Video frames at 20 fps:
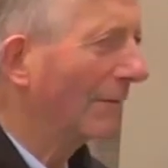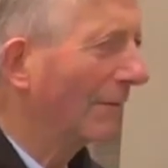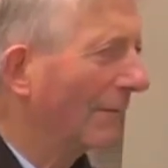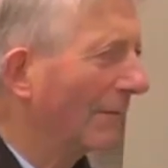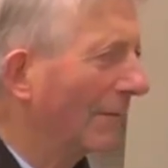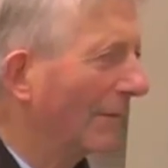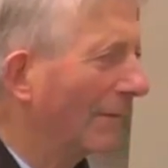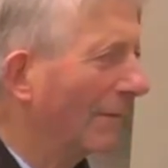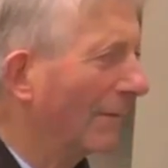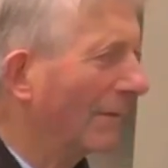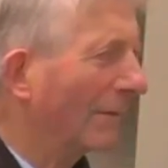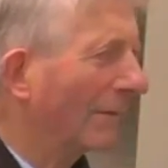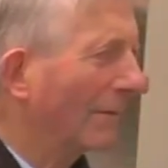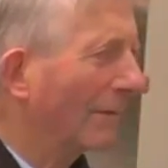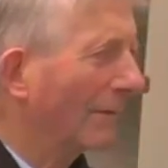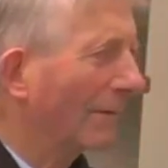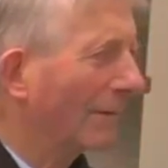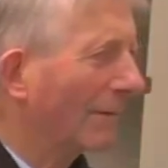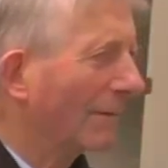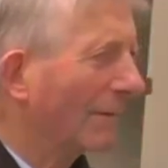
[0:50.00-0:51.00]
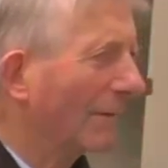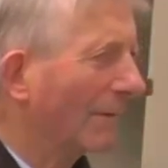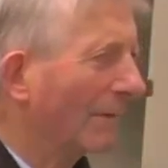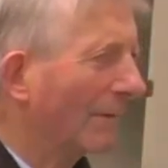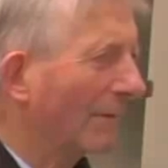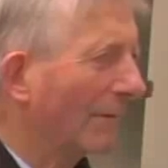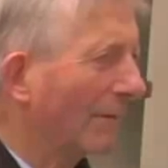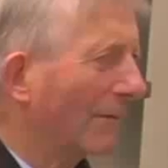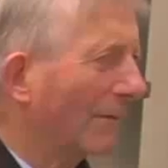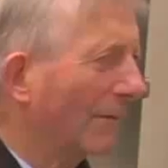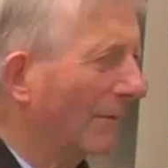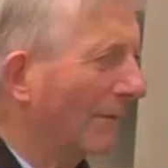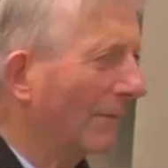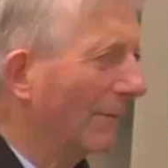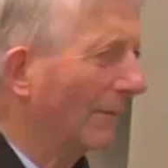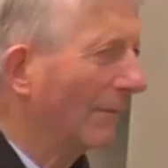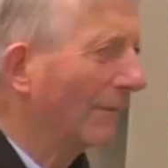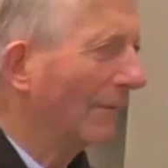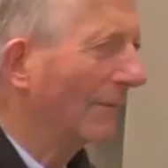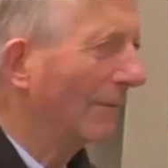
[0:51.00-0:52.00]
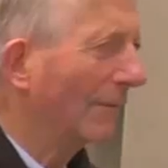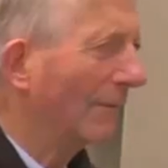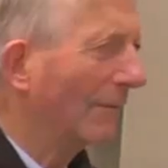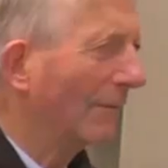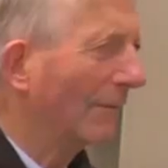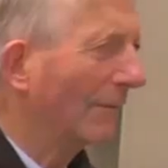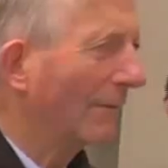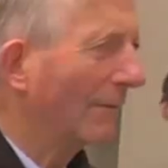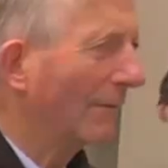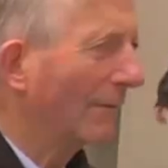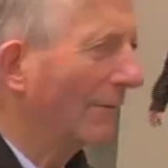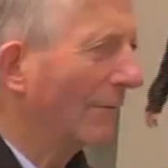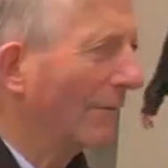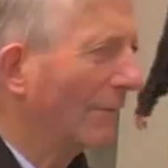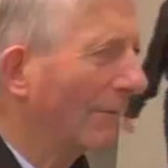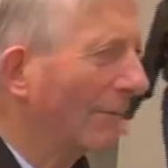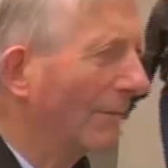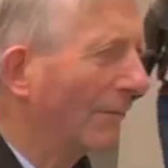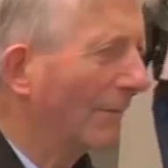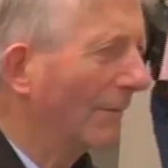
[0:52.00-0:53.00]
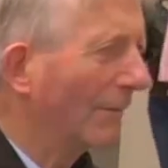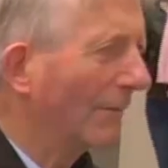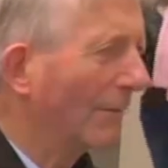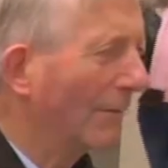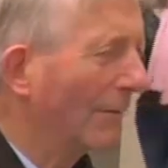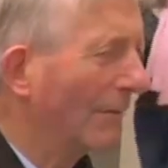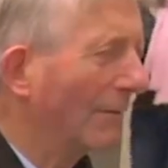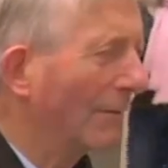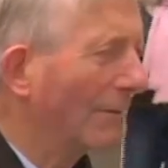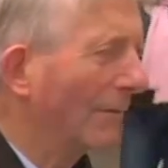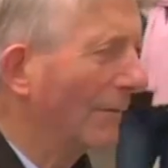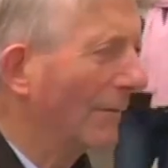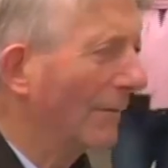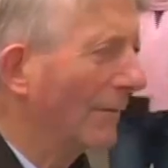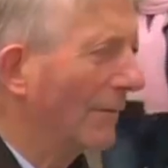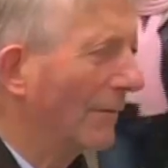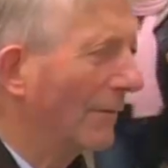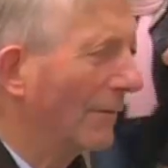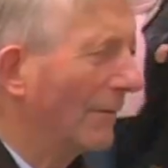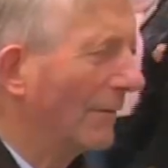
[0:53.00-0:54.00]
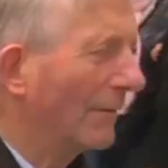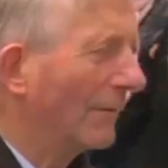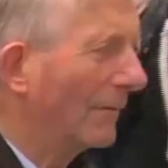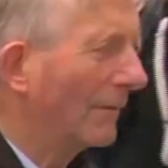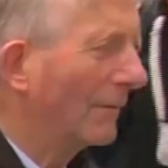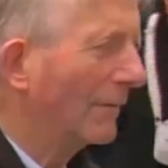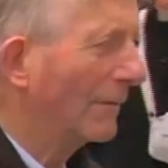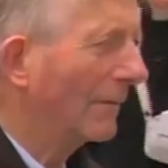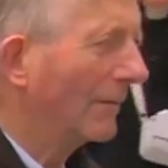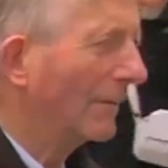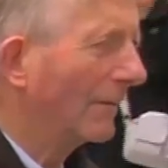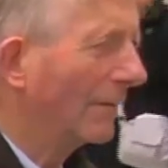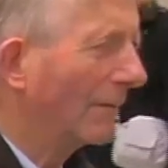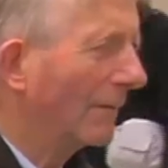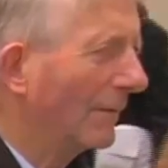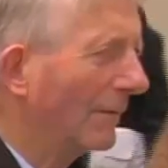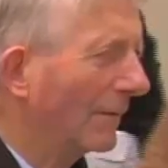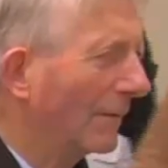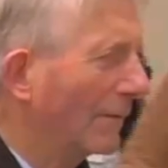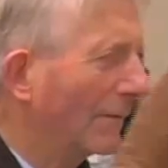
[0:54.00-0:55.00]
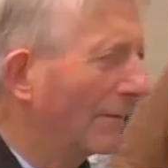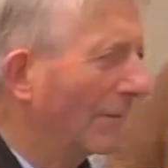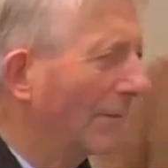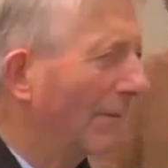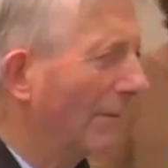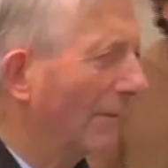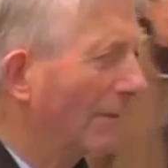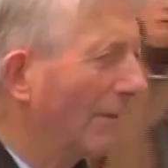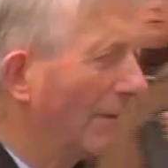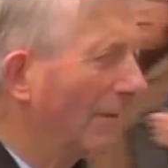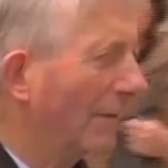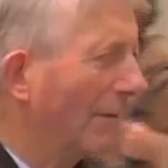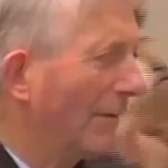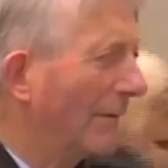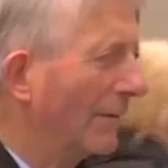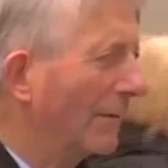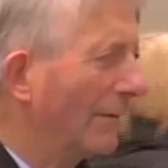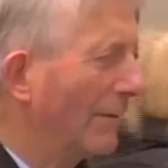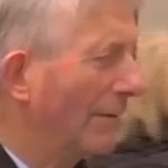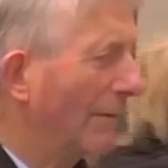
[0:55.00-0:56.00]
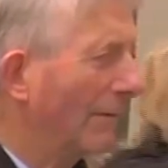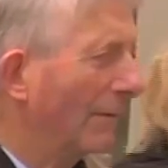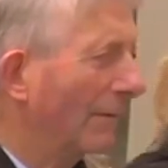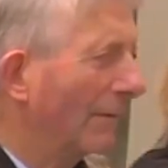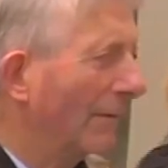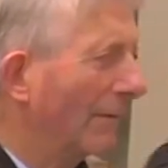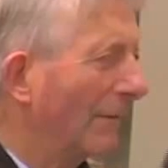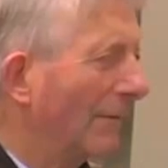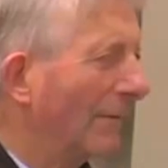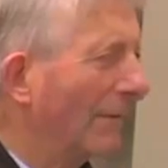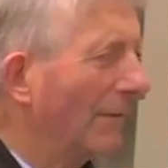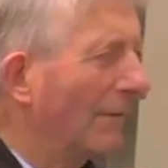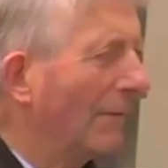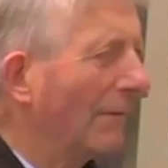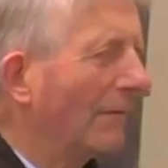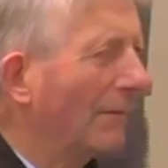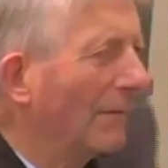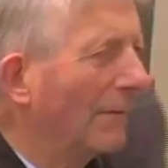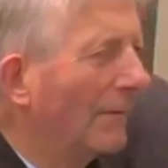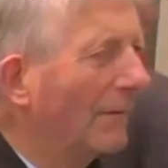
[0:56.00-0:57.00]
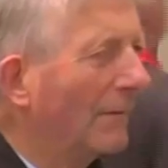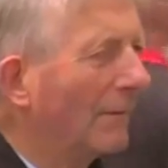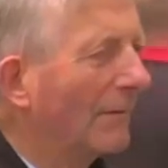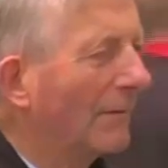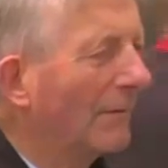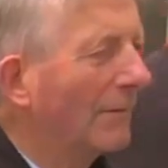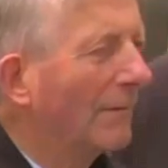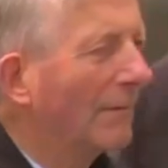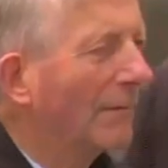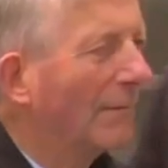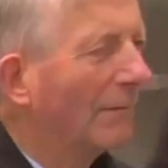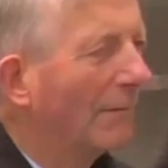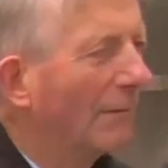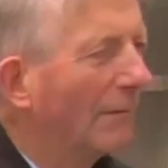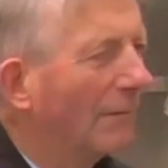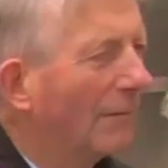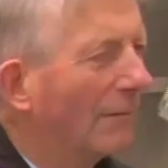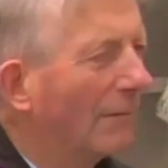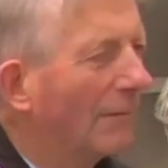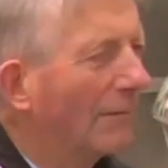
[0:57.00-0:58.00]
[no speech]